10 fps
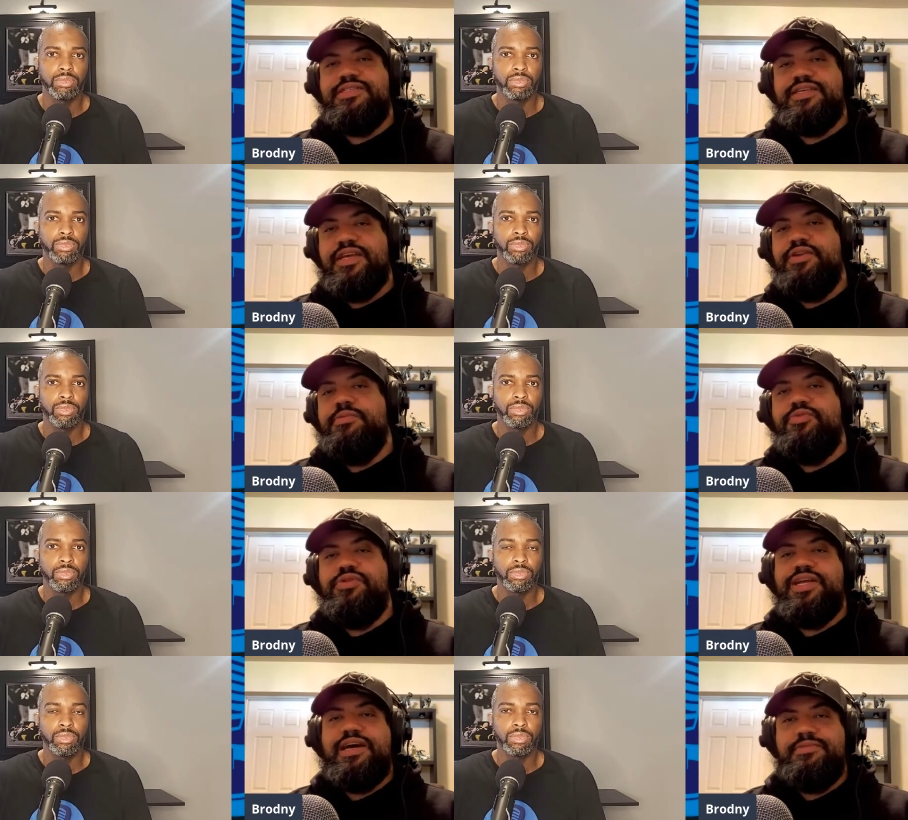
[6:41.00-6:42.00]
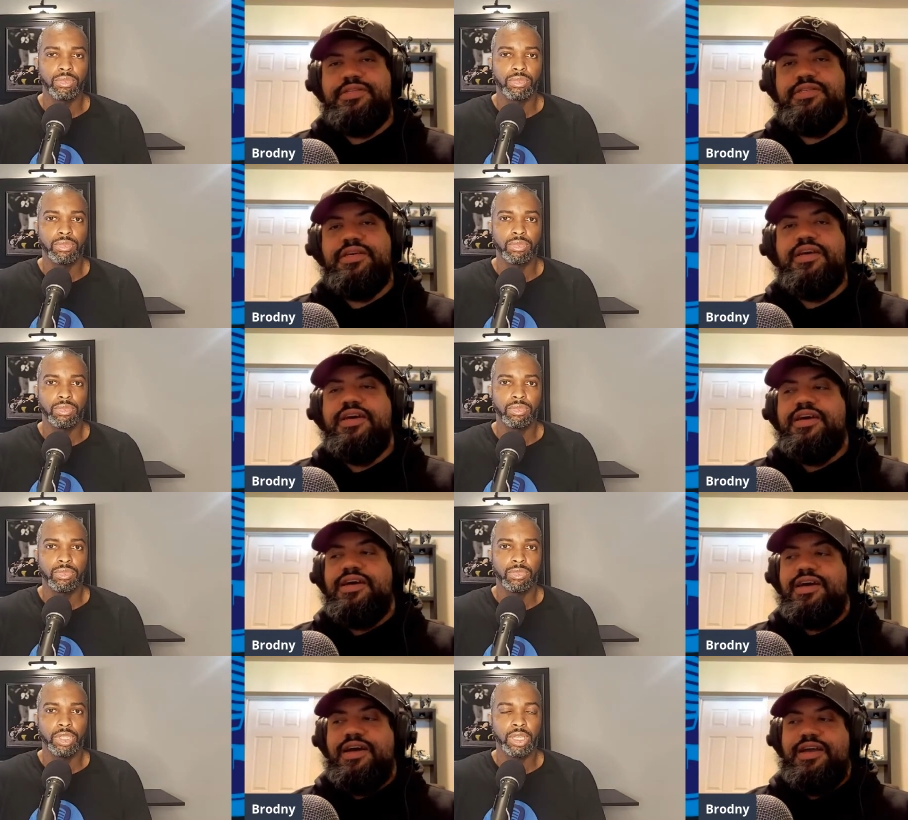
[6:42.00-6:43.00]
Speaker 1: as Ingram or Dobbins.
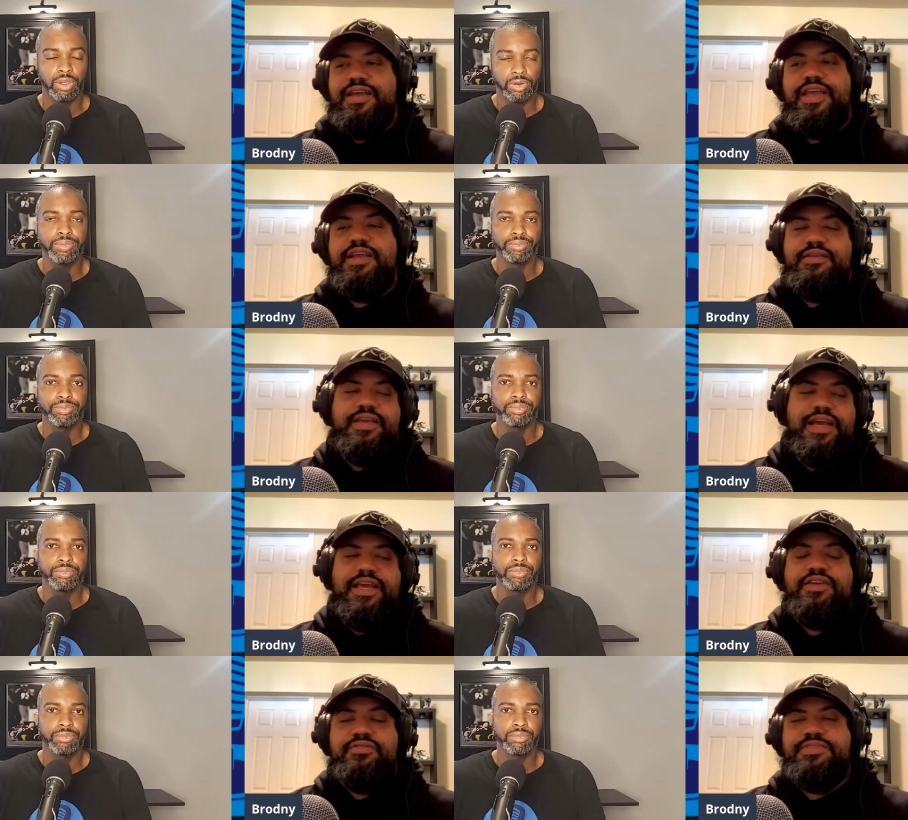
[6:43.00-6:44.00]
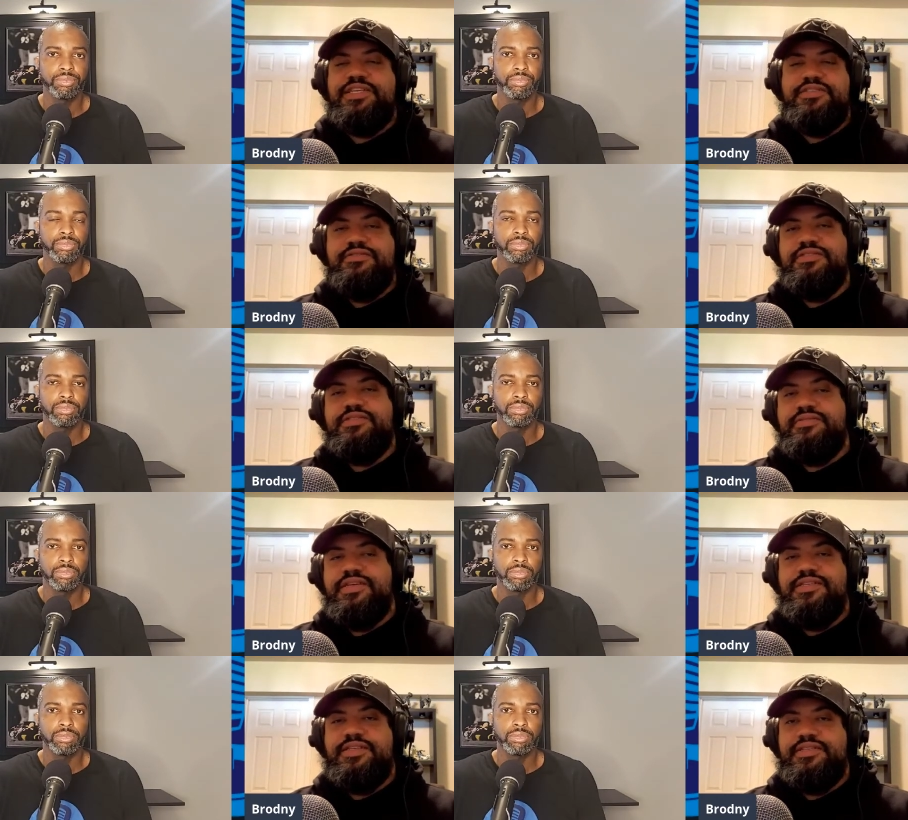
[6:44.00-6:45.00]
Uh, In, yeah, Ingram's issues
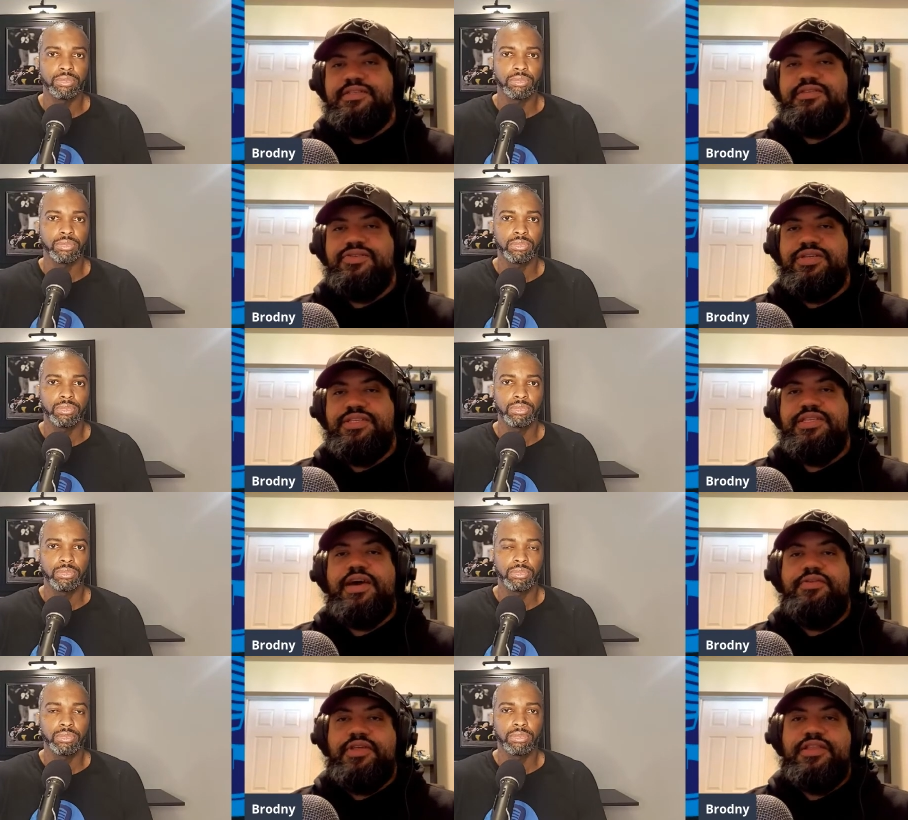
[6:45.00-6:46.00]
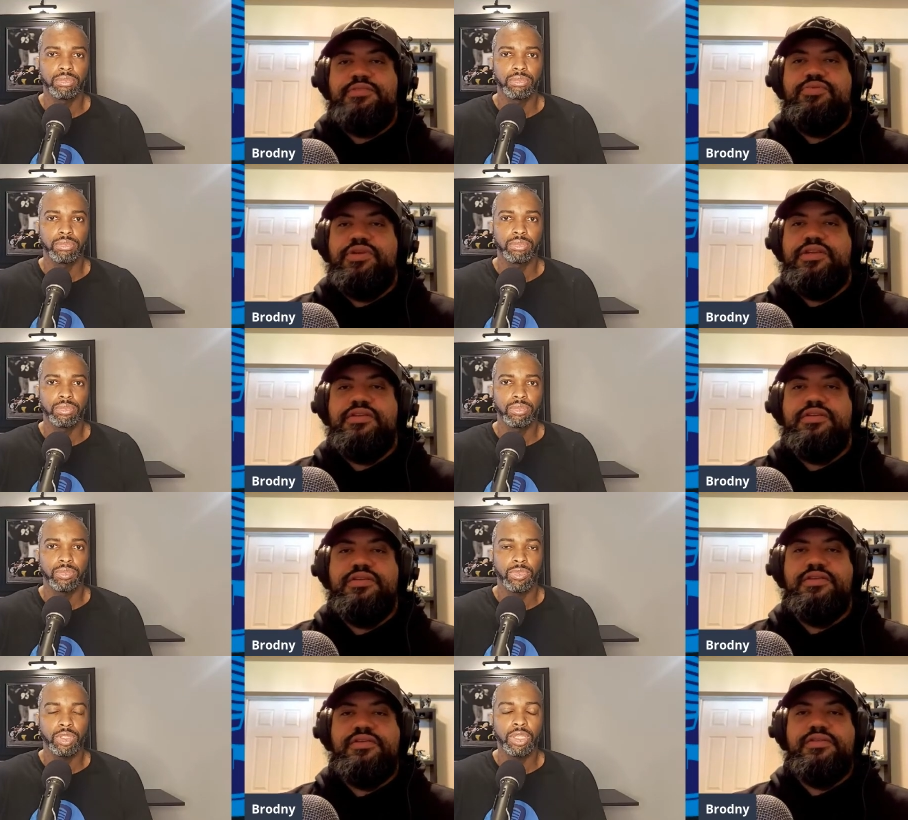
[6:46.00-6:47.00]
is his is his health at this point.
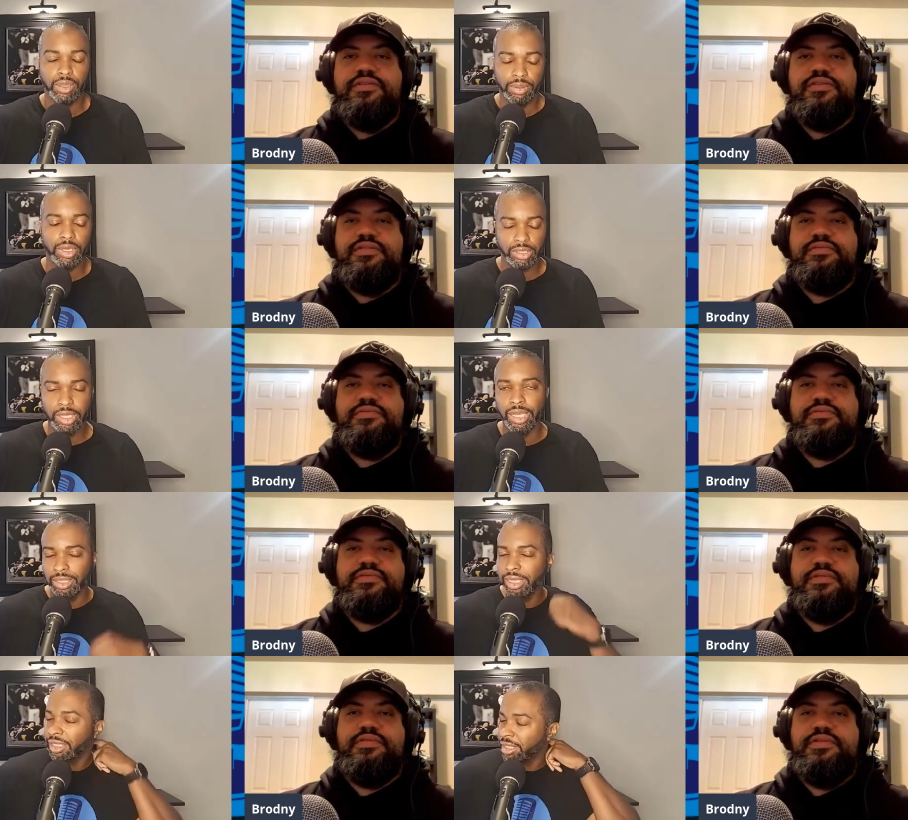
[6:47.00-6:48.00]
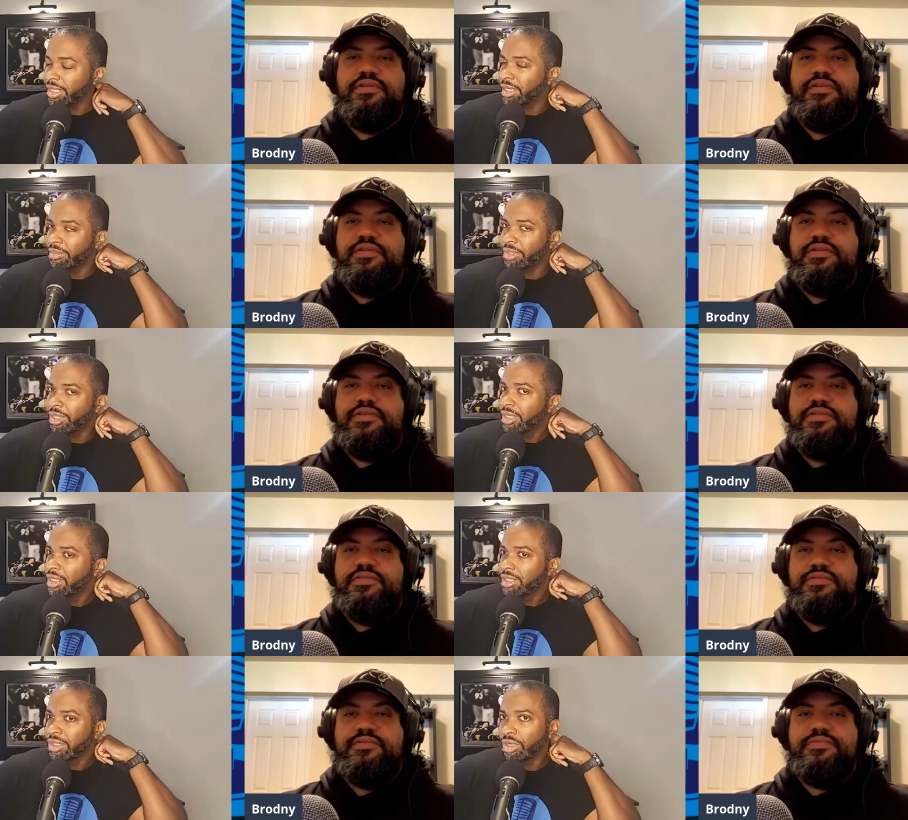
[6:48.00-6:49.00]
Speaker 2: Yeah, he's yeah he's getting dinged up.
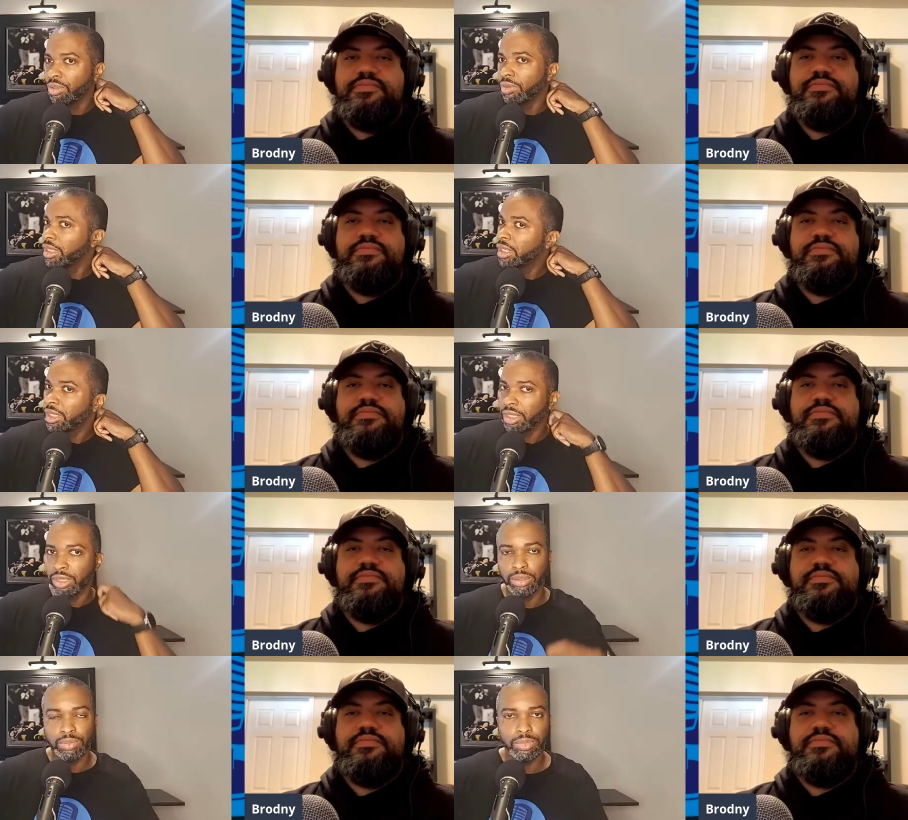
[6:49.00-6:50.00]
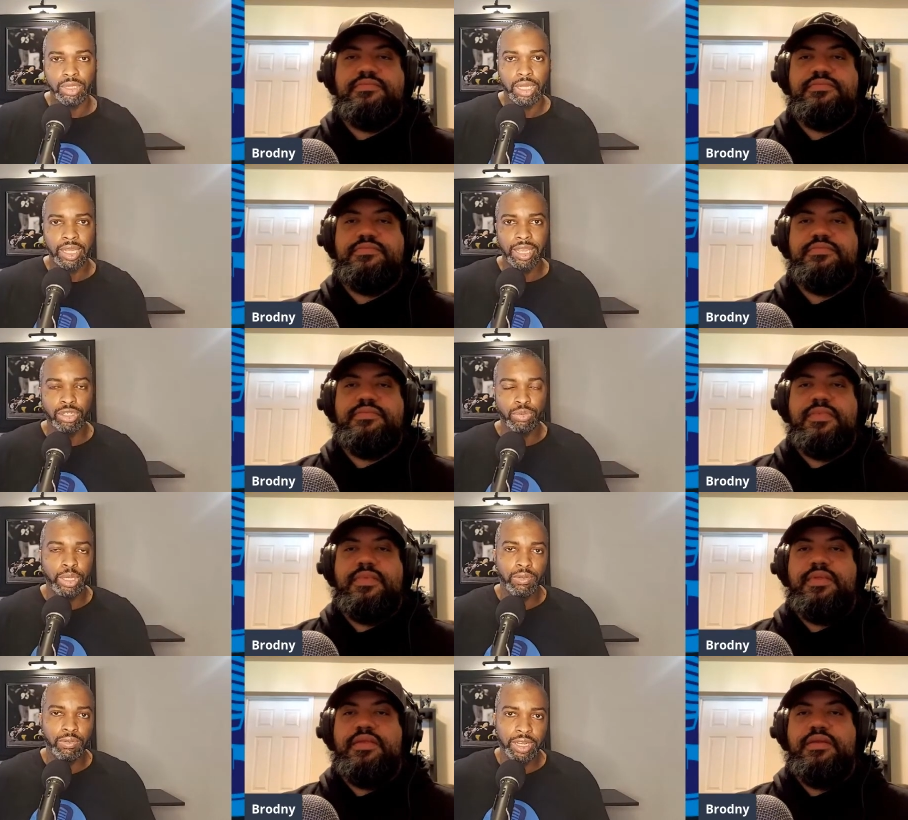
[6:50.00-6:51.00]
So you know, an extra
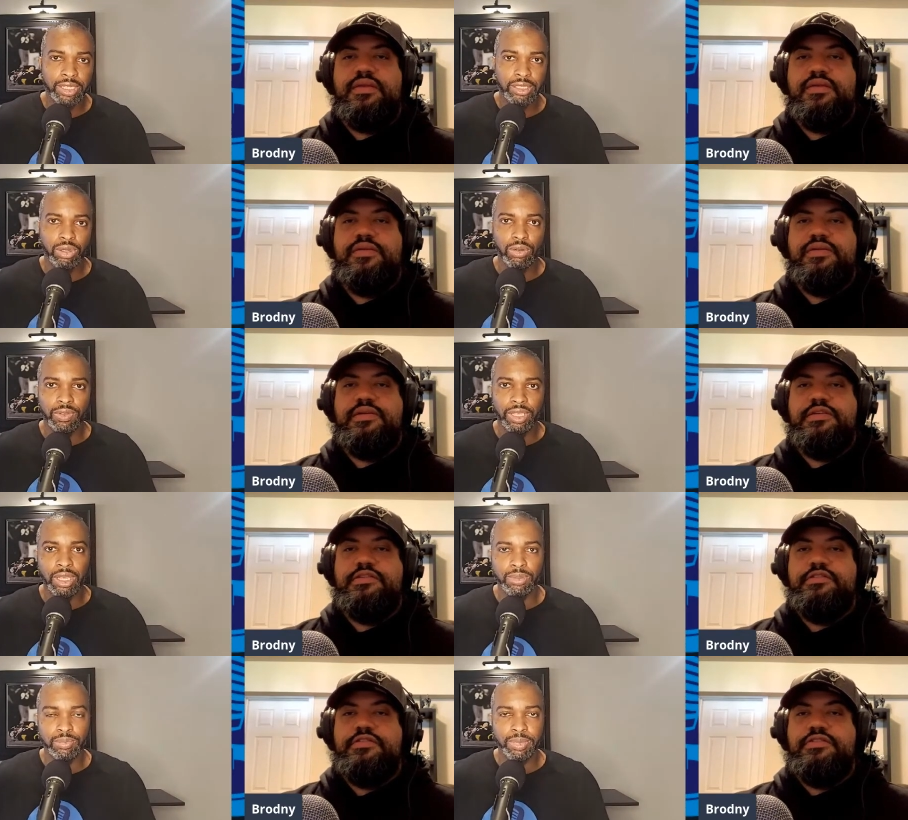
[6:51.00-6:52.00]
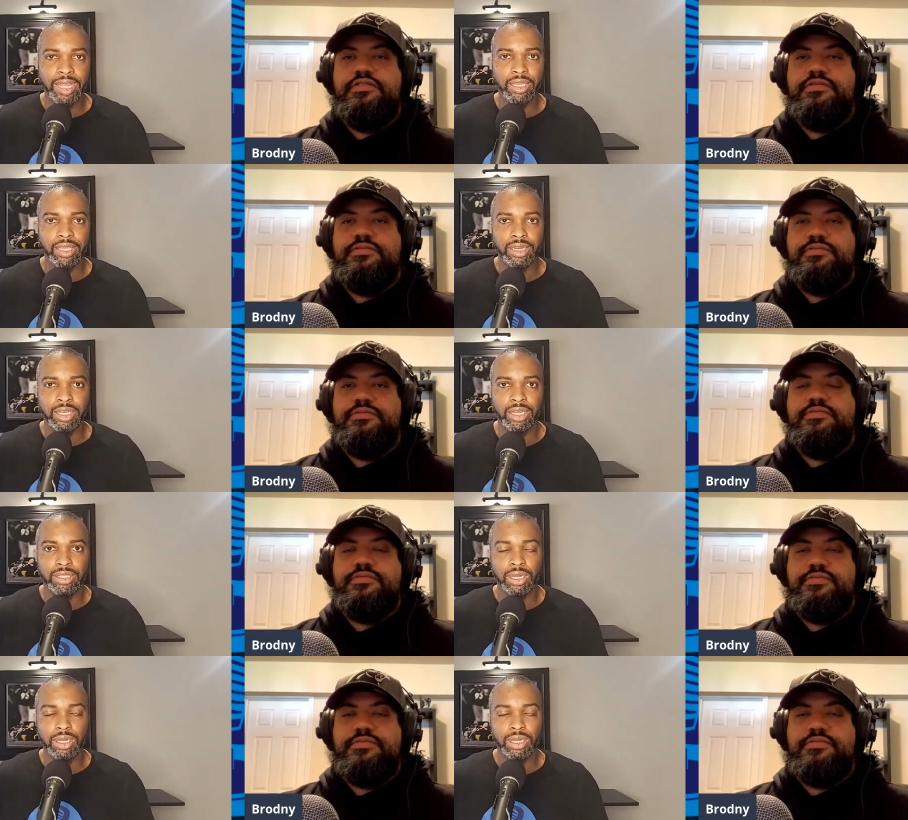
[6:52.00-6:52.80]
week of rest. Hopefully he comes back and he's